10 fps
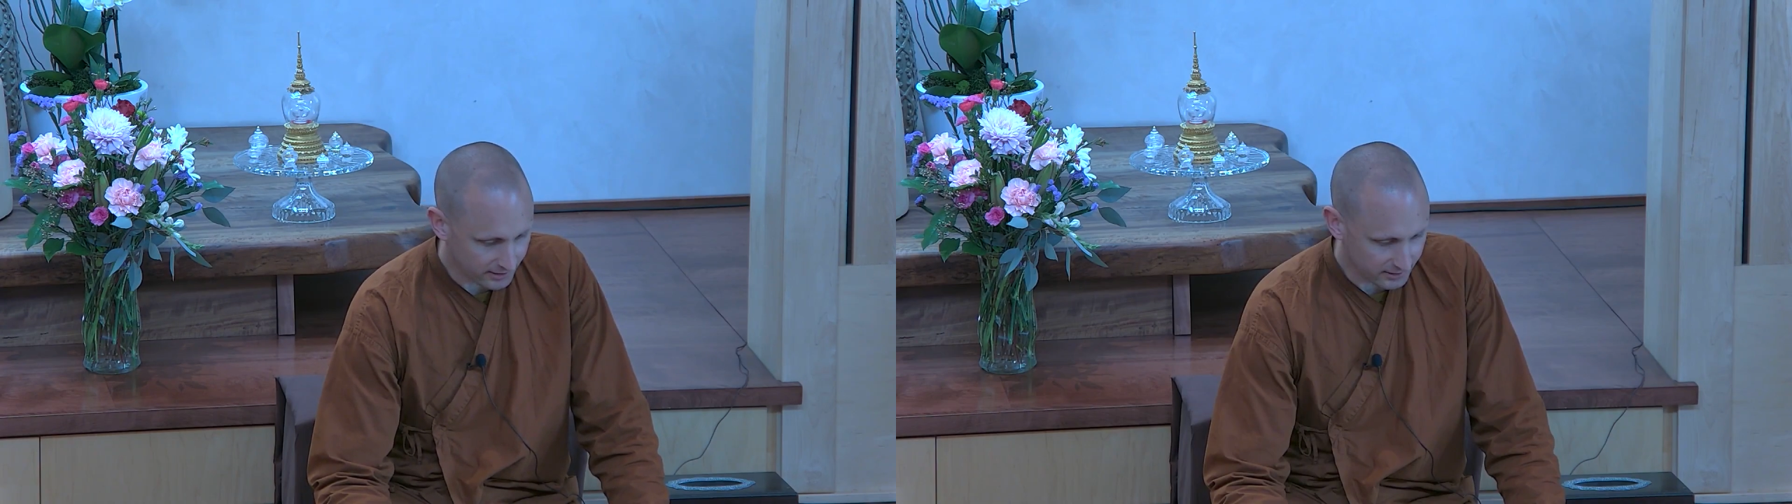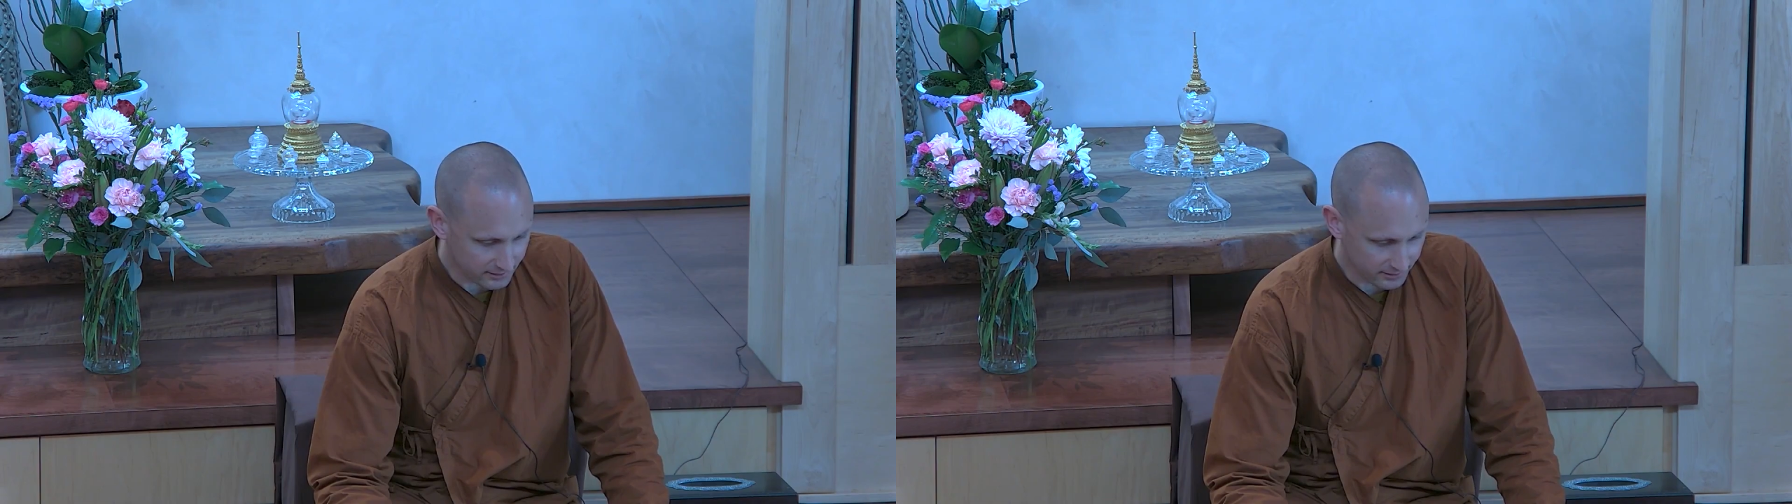
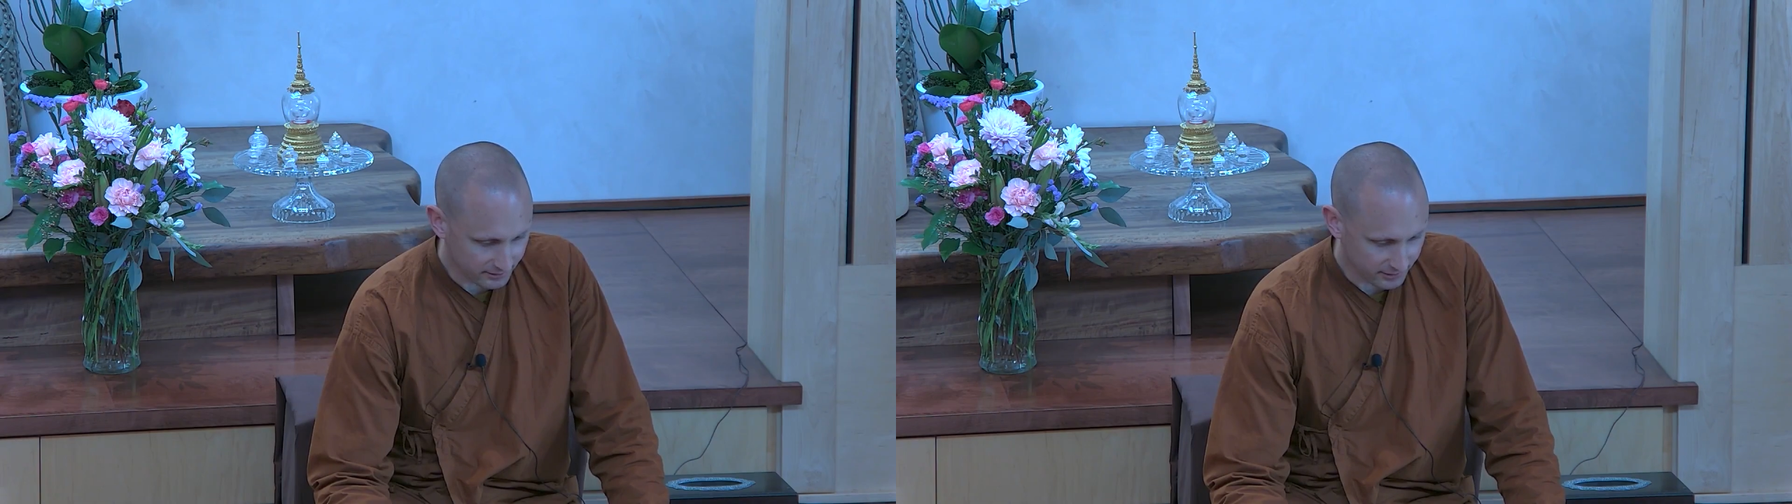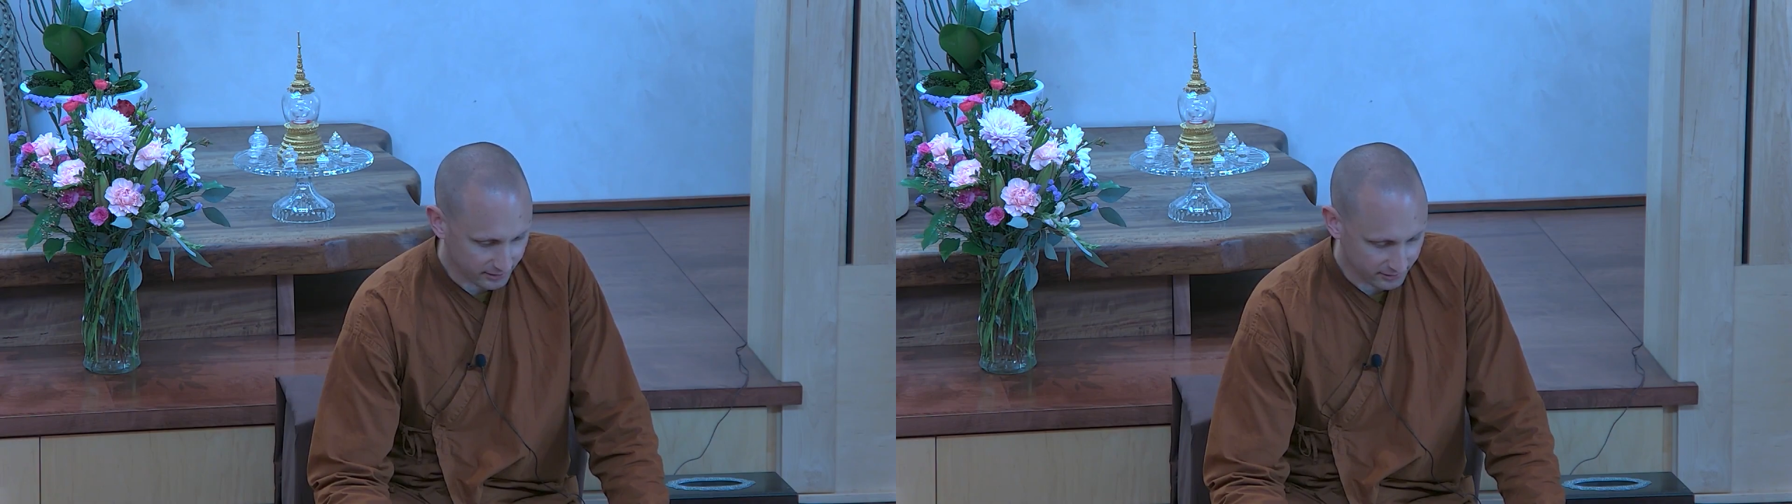
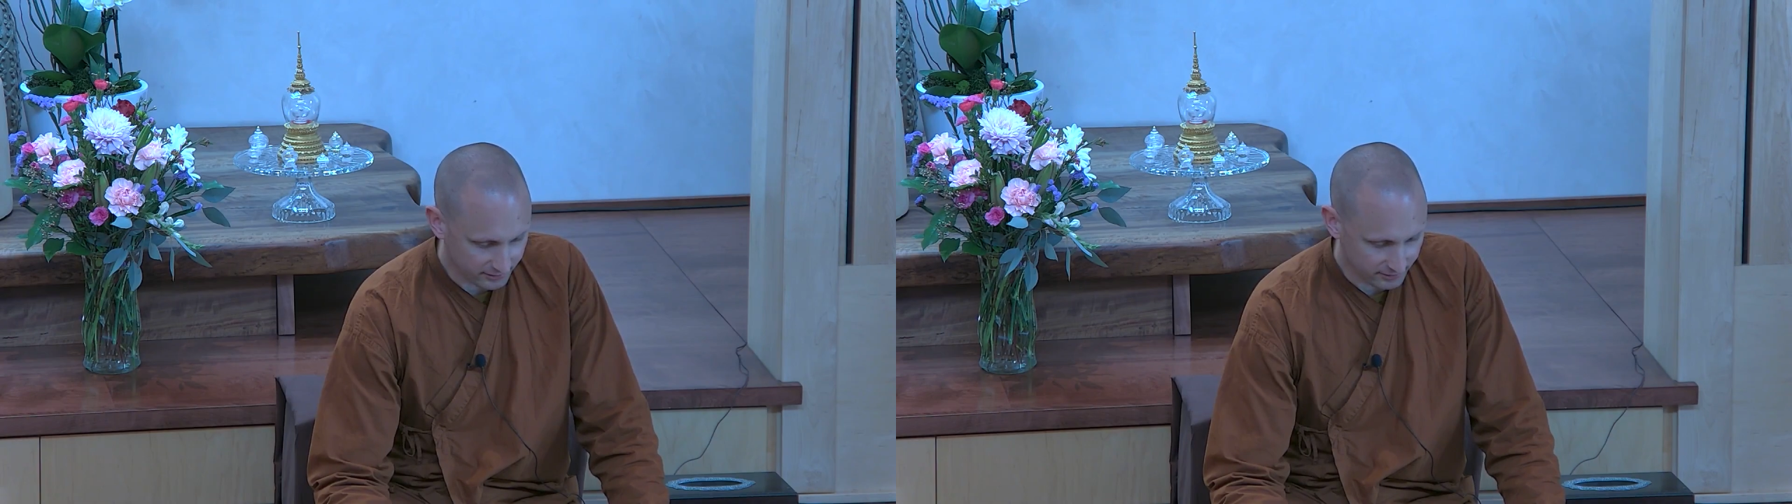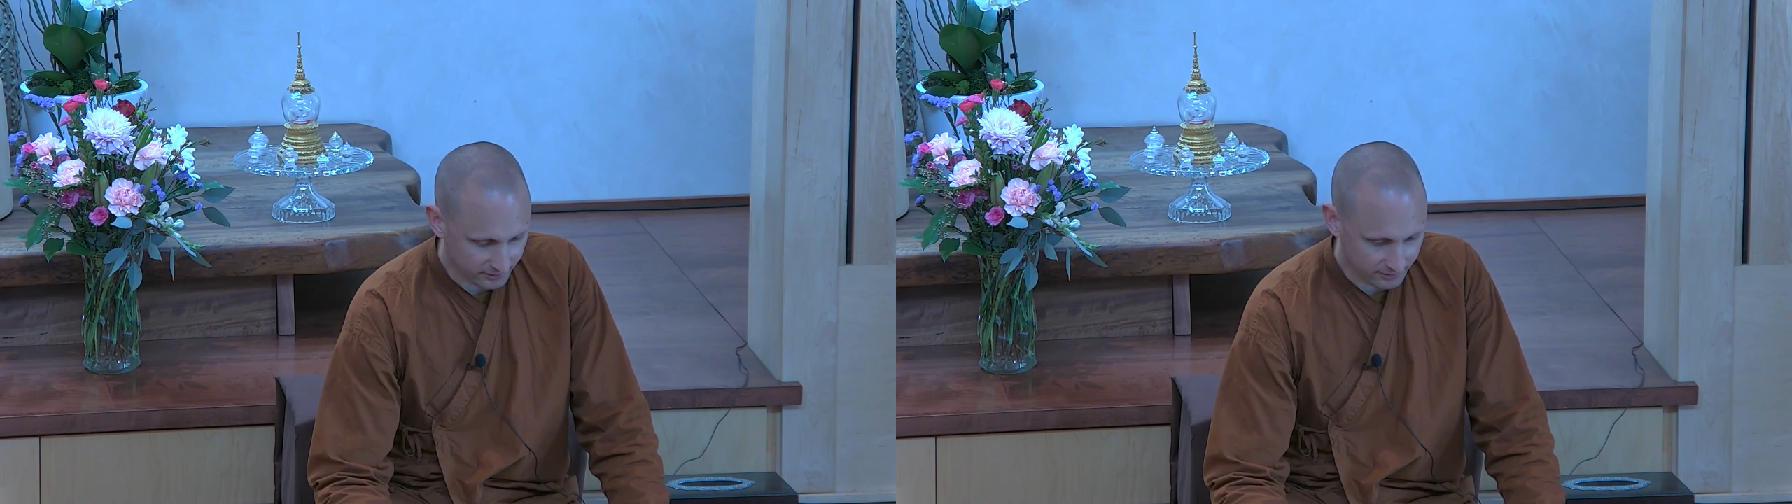in a
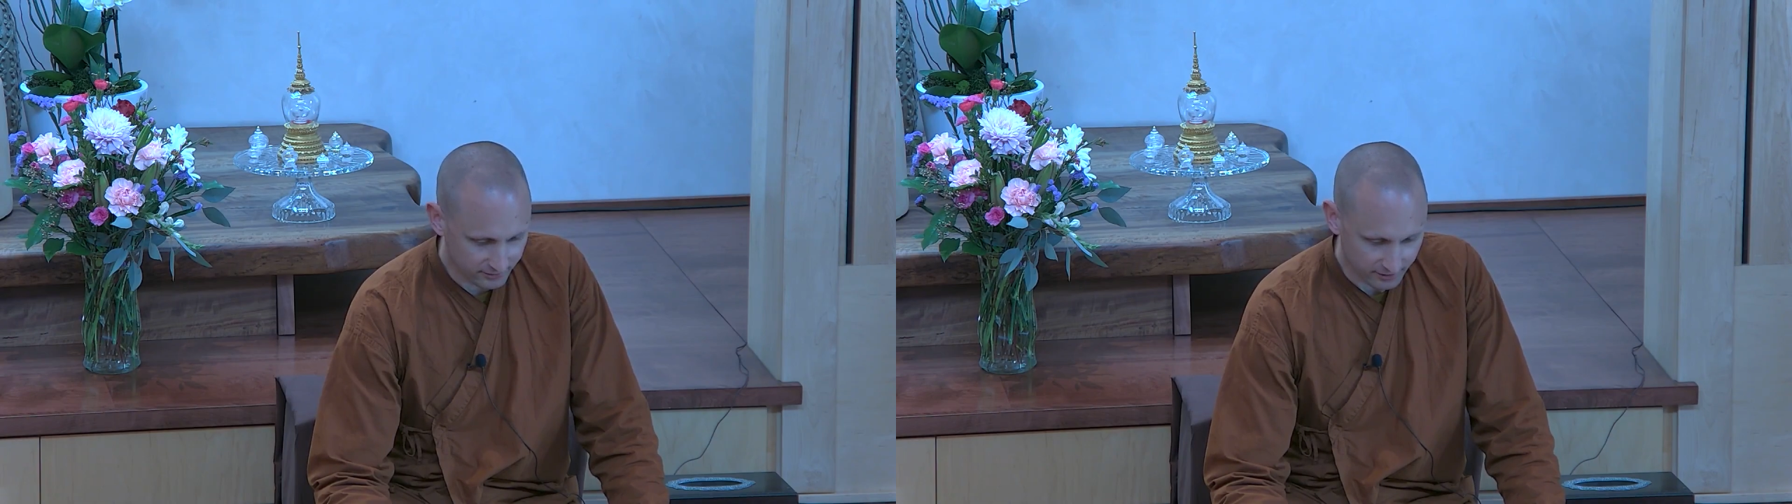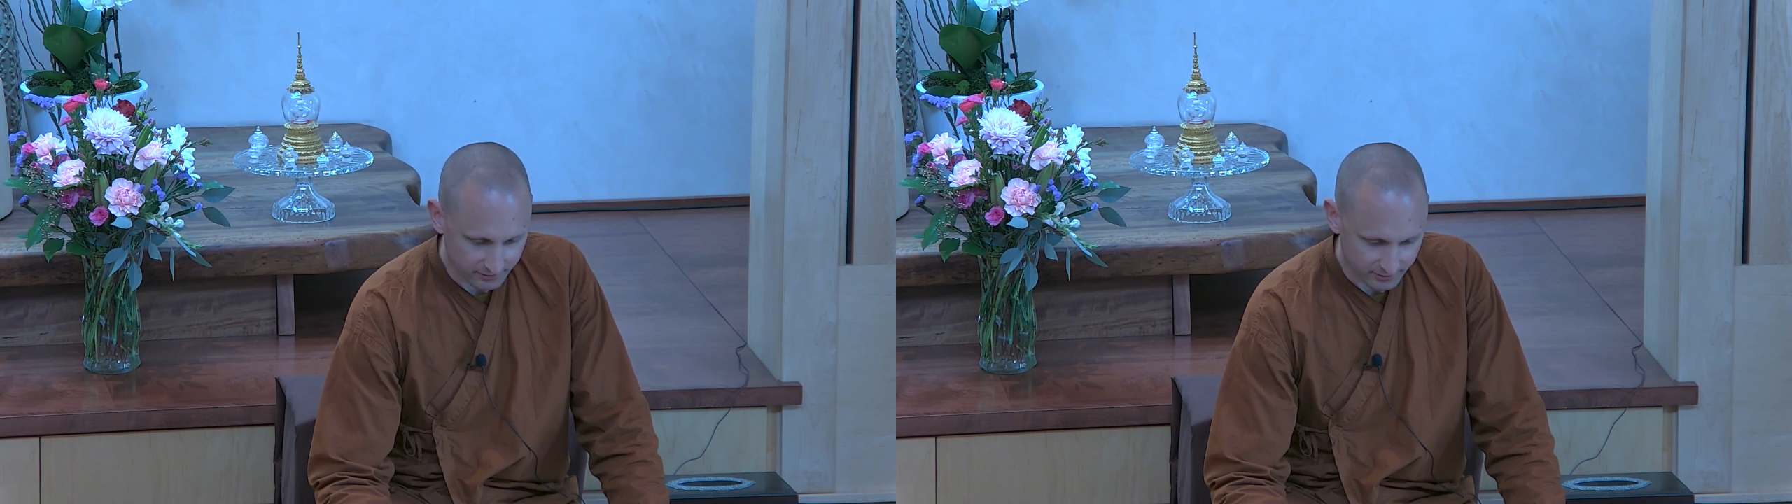single
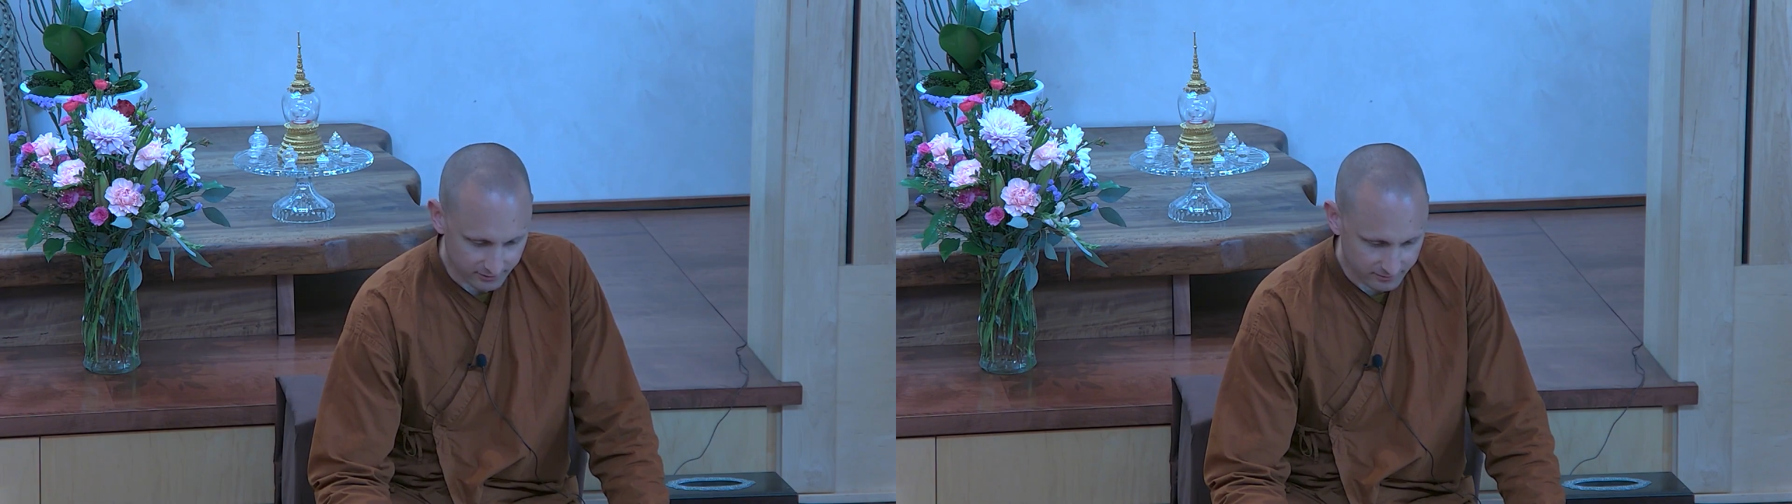session.